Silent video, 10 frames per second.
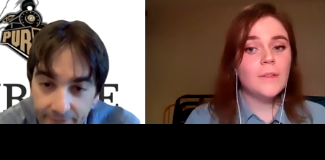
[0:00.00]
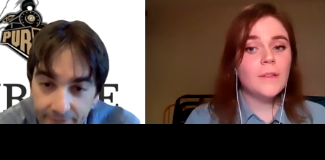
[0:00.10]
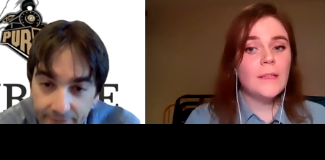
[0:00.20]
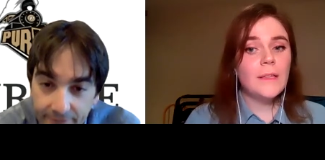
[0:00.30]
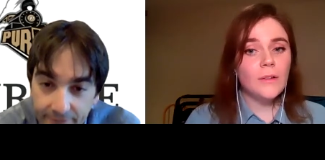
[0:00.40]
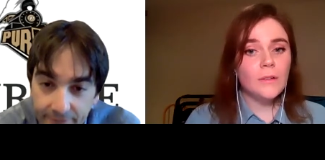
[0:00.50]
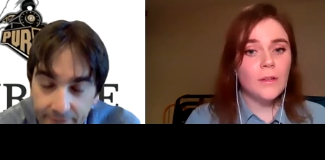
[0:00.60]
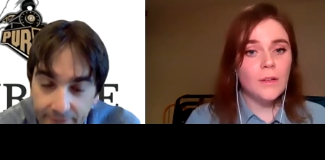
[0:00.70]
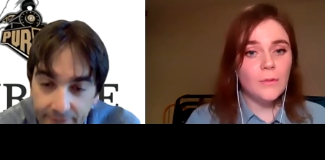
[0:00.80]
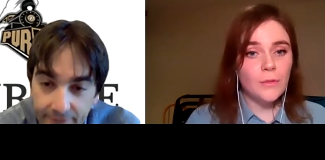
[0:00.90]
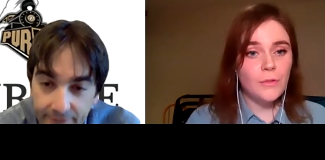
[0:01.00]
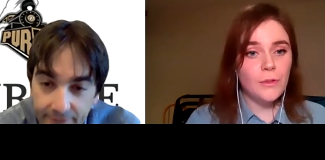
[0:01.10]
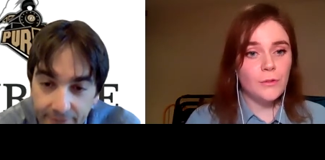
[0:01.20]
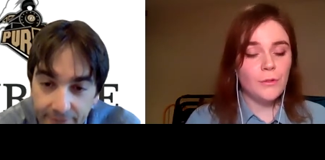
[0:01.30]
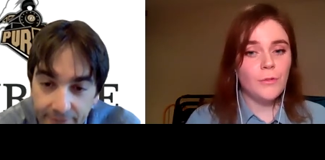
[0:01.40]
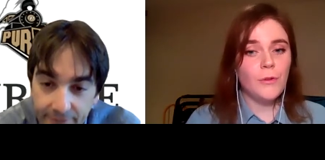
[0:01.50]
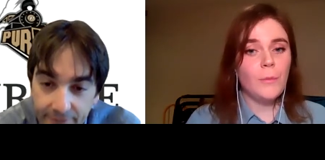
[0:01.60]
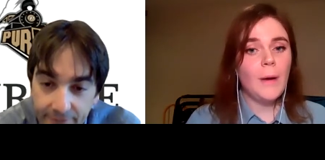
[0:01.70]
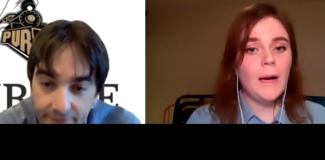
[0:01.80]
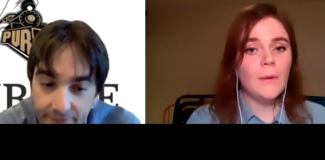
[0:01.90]
Speaker 1: particularly on kind of the future of
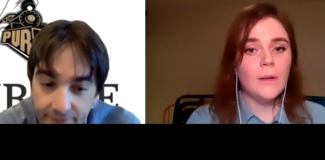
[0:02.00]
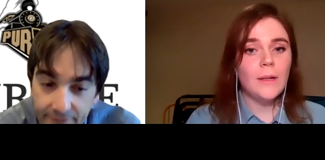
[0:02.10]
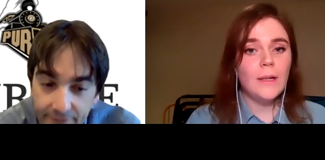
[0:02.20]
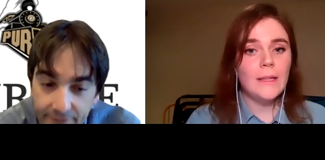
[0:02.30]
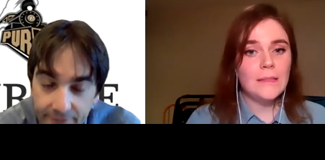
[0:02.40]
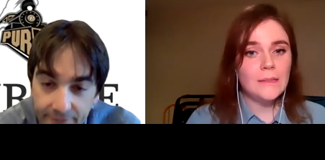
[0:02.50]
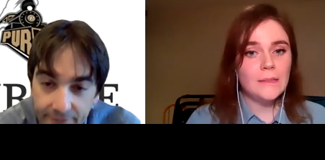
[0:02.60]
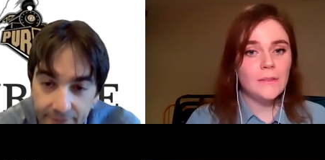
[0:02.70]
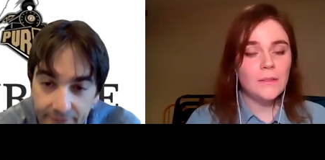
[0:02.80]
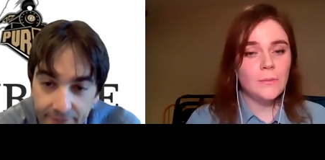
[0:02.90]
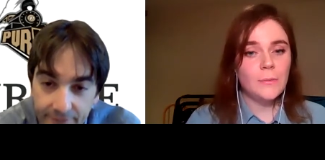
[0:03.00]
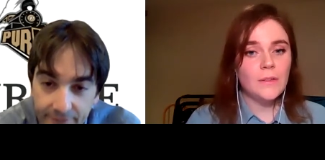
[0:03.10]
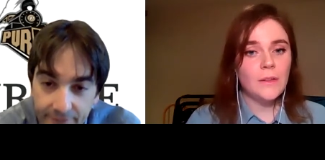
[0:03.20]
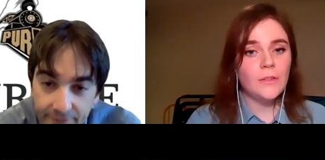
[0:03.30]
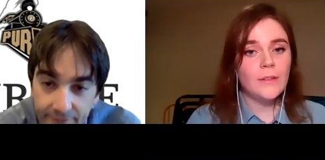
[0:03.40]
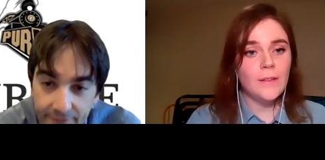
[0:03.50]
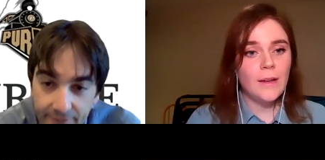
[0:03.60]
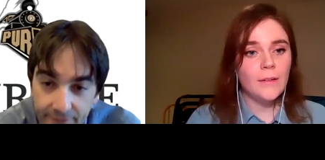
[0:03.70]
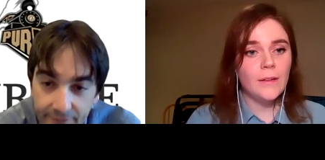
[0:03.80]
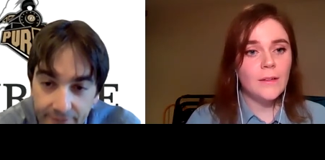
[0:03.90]
fluid power and research in this
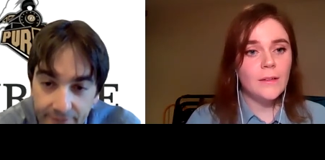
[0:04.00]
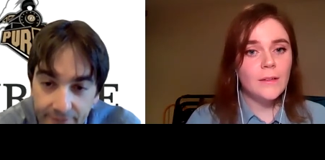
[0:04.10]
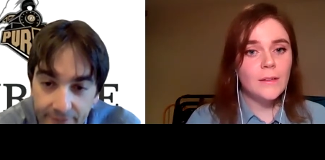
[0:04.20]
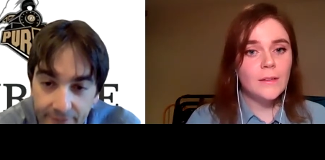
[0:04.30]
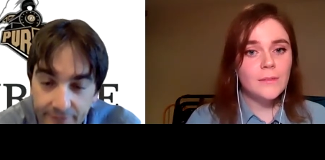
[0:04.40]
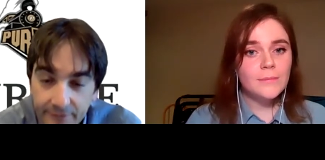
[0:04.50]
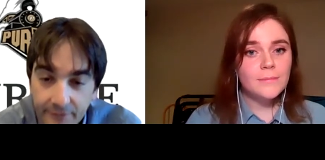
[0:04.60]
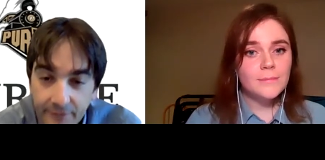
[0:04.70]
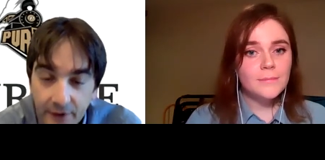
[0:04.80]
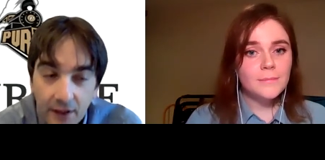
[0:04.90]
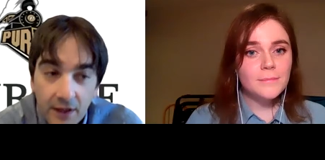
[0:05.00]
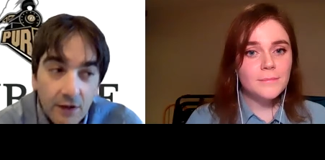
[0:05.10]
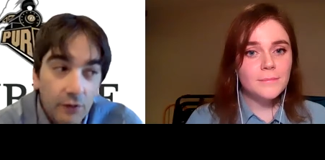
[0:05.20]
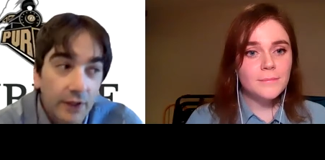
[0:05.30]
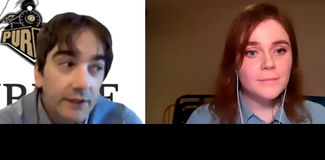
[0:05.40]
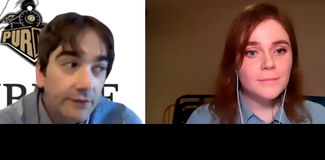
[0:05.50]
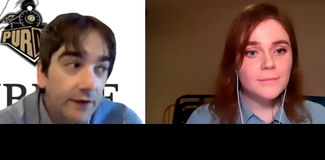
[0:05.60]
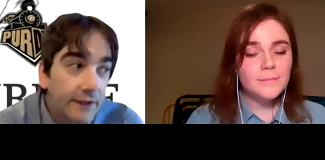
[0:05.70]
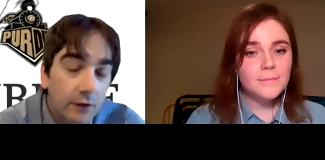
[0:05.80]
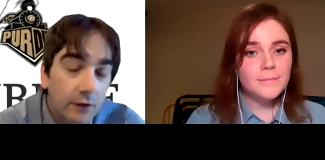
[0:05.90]
area?
Speaker 2: Well, the
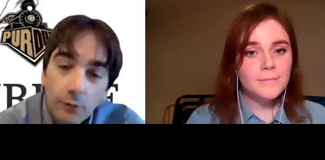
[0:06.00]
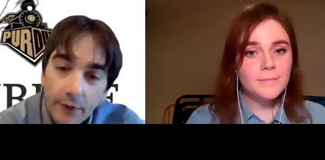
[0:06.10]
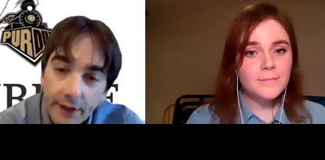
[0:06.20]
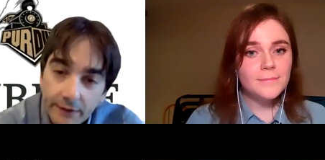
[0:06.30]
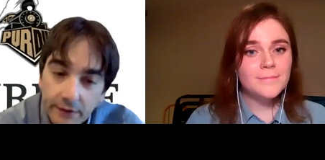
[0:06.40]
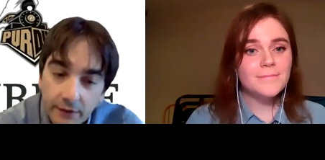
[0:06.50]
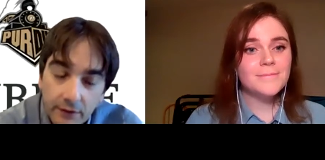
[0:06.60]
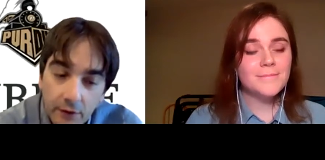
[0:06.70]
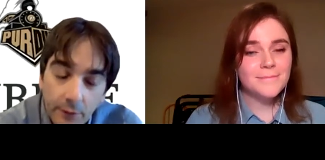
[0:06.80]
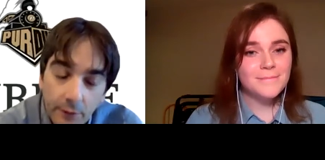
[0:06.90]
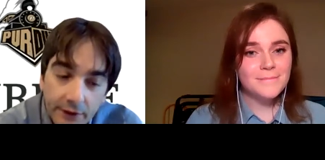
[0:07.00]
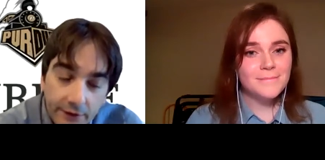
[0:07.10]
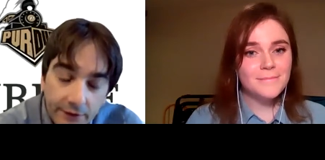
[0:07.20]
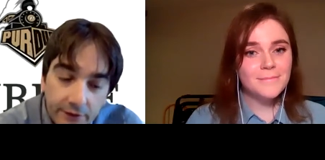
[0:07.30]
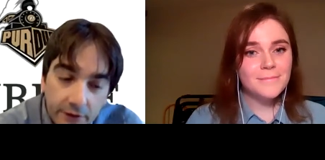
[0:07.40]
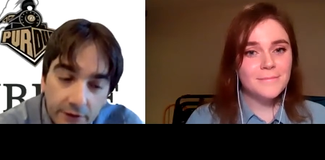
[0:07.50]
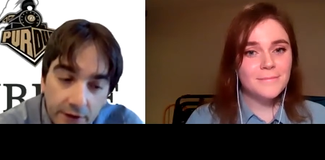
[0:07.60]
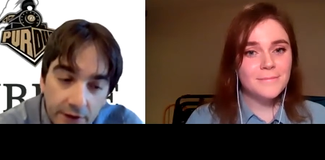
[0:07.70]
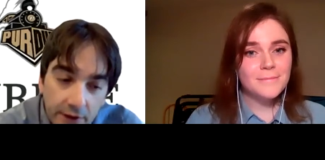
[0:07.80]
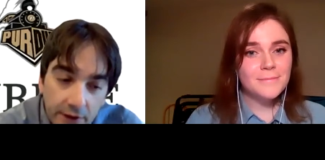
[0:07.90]
final comment, uh, comment is
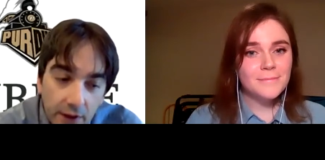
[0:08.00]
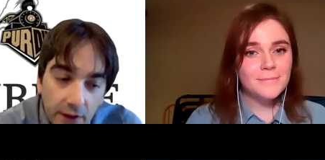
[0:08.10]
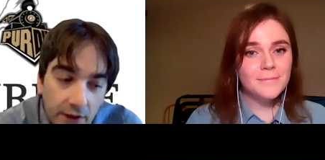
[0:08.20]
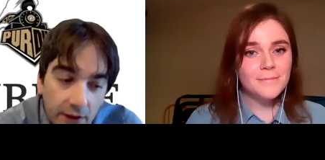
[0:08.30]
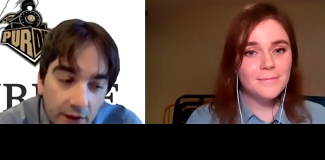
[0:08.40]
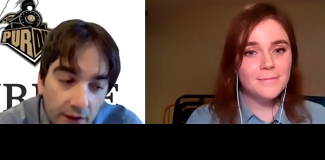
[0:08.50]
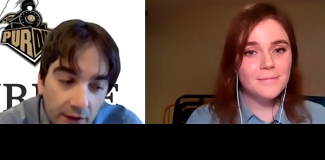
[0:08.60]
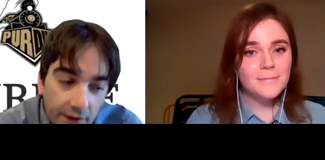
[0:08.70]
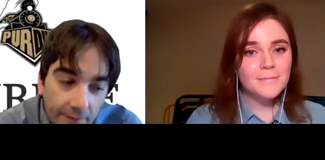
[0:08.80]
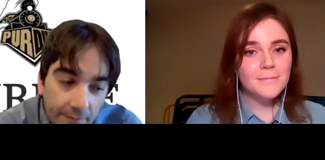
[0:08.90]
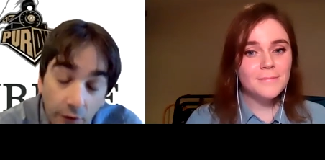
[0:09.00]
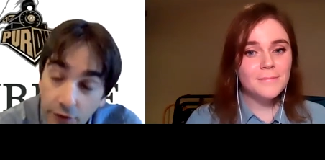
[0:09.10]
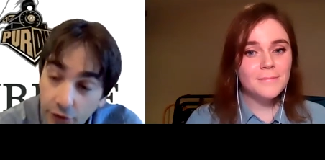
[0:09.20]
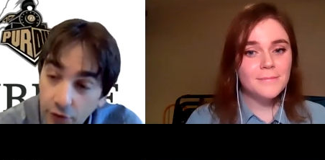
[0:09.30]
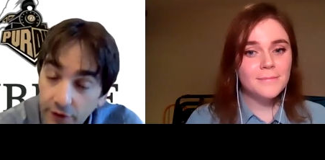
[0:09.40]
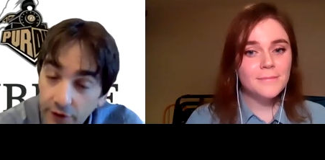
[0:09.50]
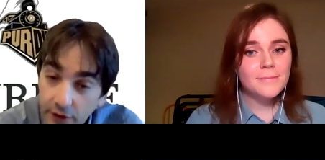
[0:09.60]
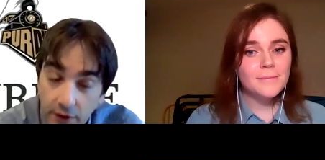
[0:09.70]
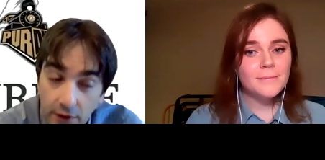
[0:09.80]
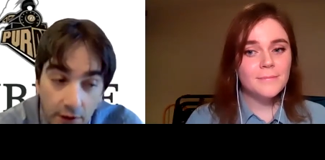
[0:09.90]
certainly uh, on the journal.
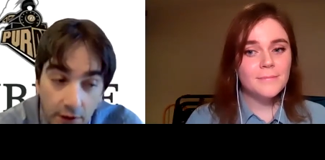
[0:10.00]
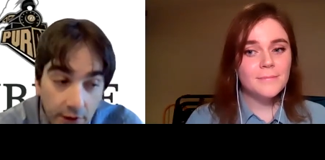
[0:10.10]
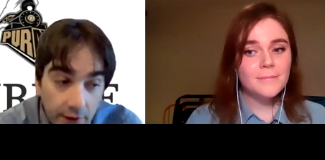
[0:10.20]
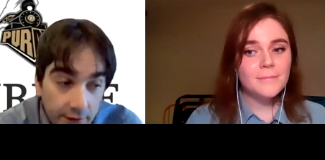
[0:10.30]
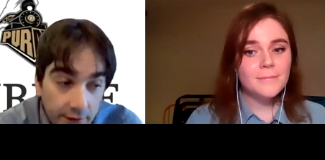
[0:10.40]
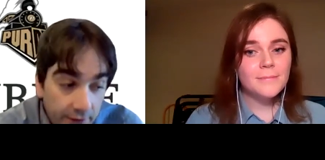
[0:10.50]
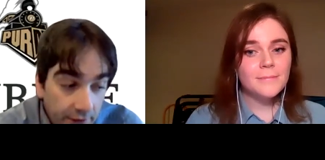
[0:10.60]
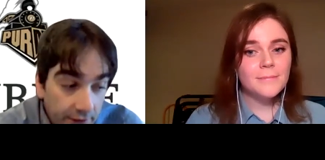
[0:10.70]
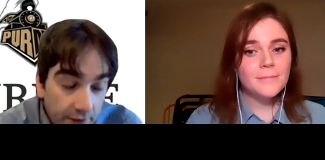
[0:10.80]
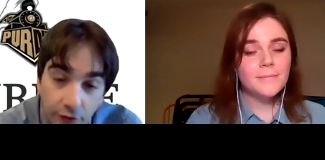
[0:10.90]
Uh, the International